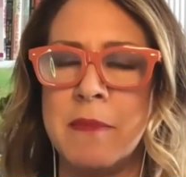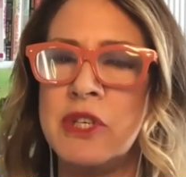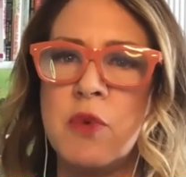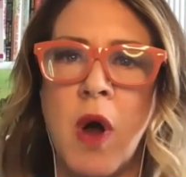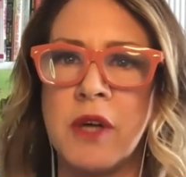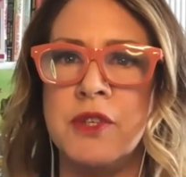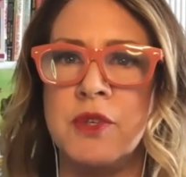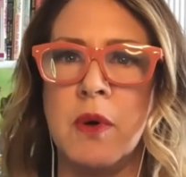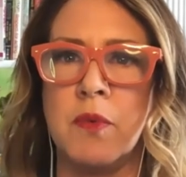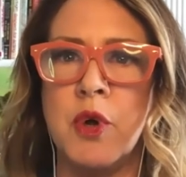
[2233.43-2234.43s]
I mean, she walks mm.
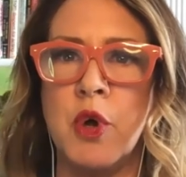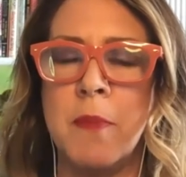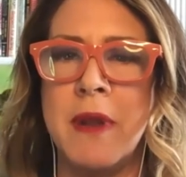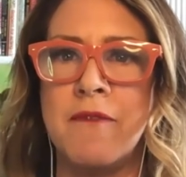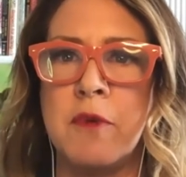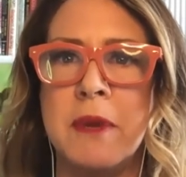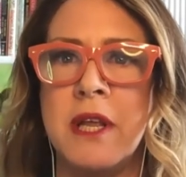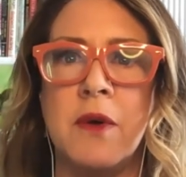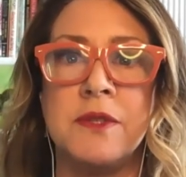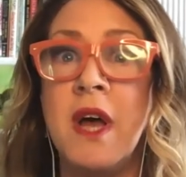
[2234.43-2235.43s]
into a mm. room and everybody
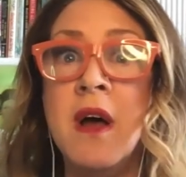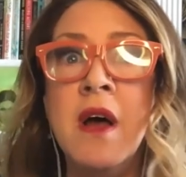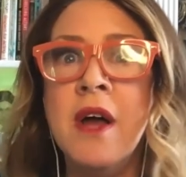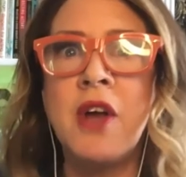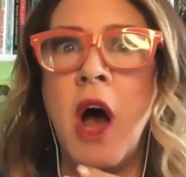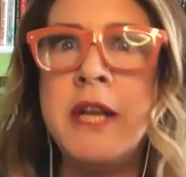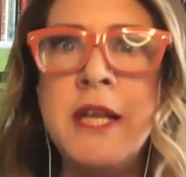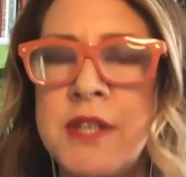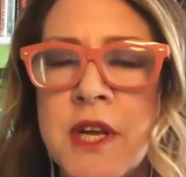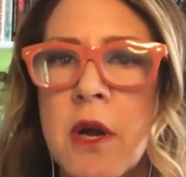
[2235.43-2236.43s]
goes,
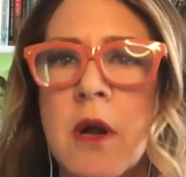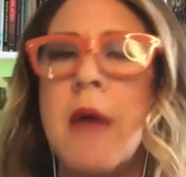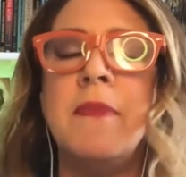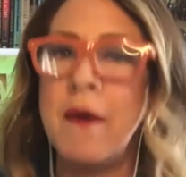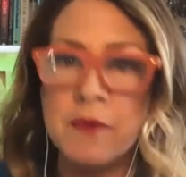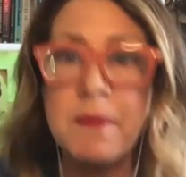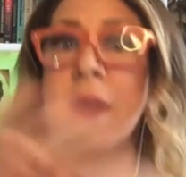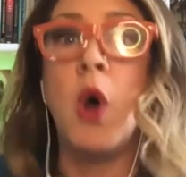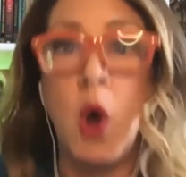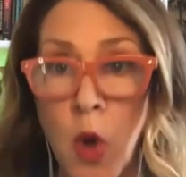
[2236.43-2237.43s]
"Connie's here," and that was
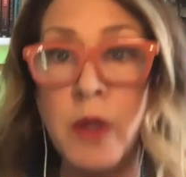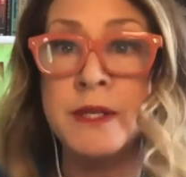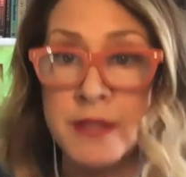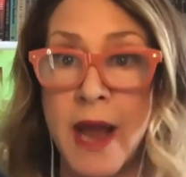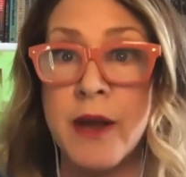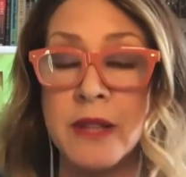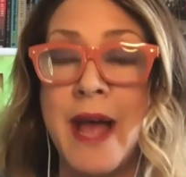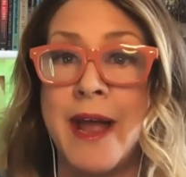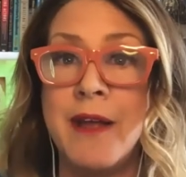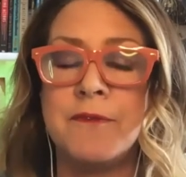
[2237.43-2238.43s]
my whole entire
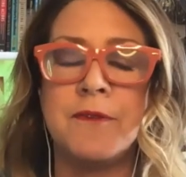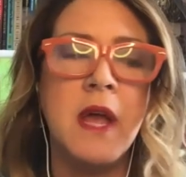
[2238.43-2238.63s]
life.